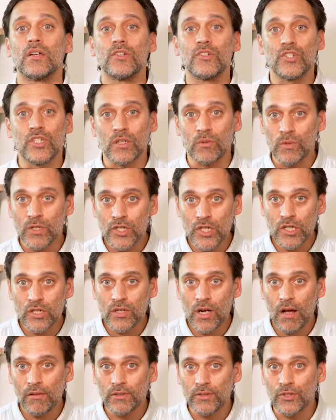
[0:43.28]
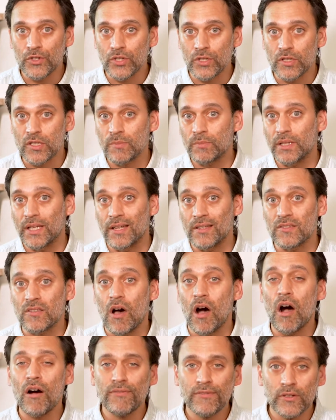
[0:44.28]
G1G Travel Insurance plans
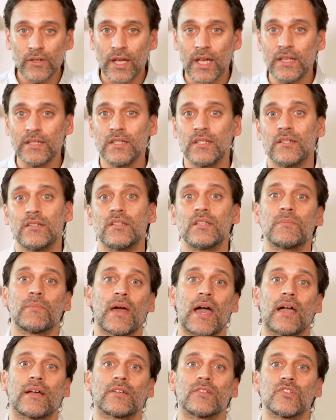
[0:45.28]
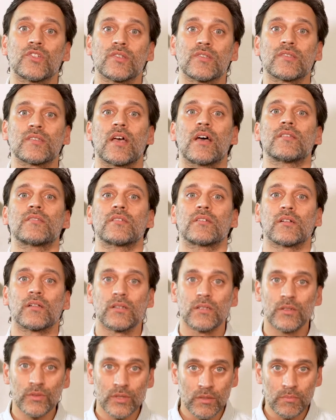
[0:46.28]
offer AD&D packages as
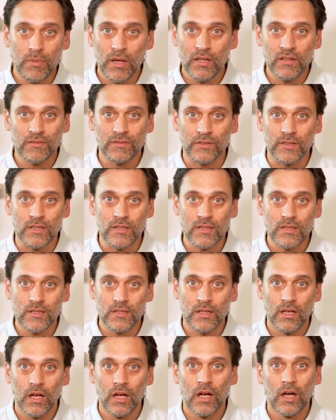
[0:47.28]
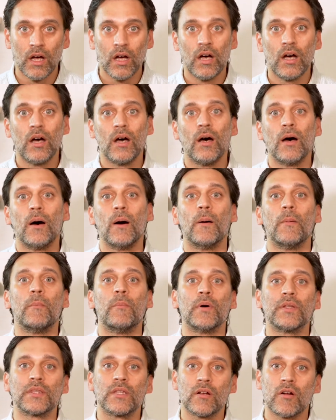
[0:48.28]
included benefits,
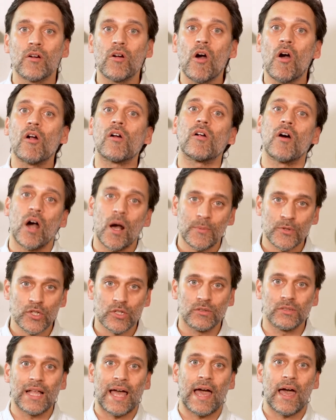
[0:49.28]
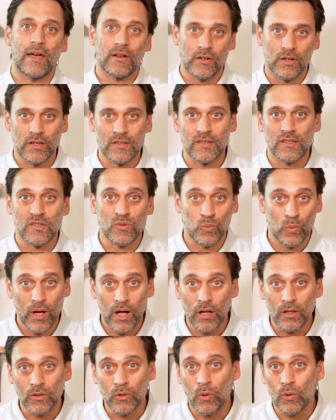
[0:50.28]
but there are optional add-ons as
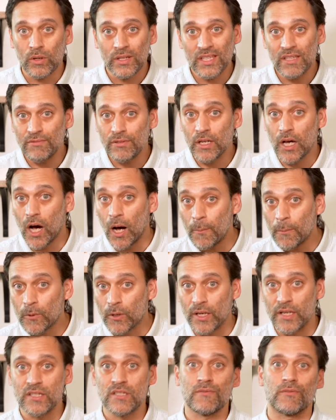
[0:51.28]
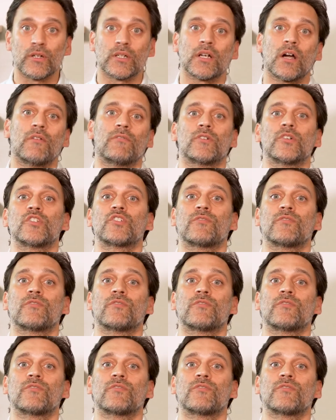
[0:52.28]
well, or even upgrades for coverage